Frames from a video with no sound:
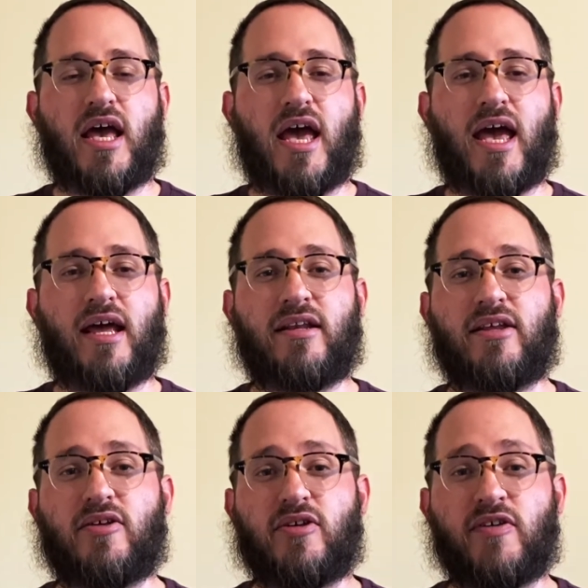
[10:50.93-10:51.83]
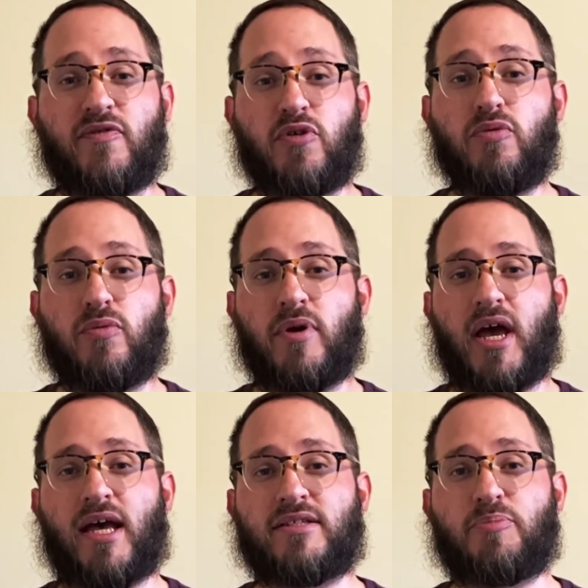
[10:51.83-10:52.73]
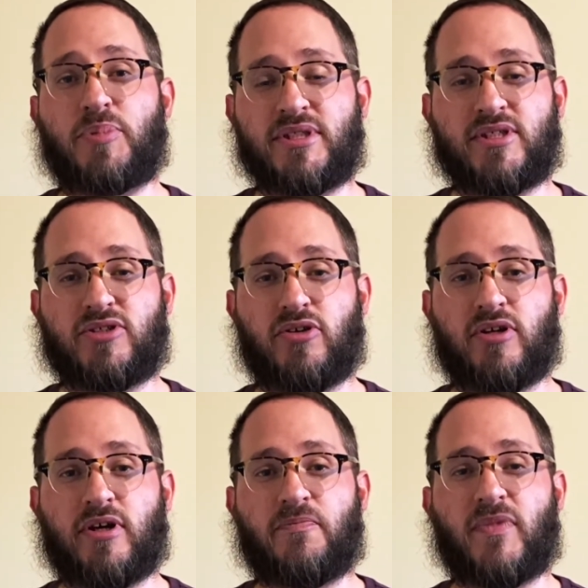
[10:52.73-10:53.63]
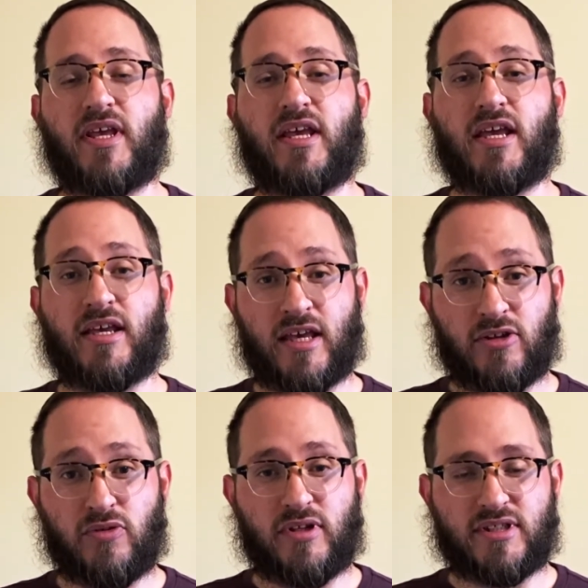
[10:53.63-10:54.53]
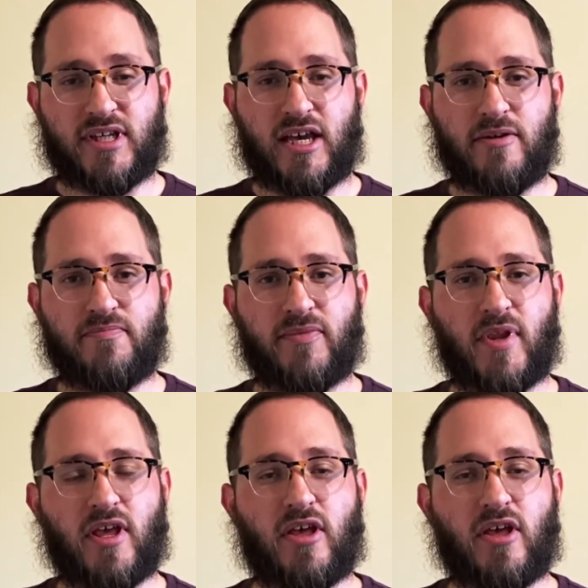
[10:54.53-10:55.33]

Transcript: And if you as a business owner can do the same,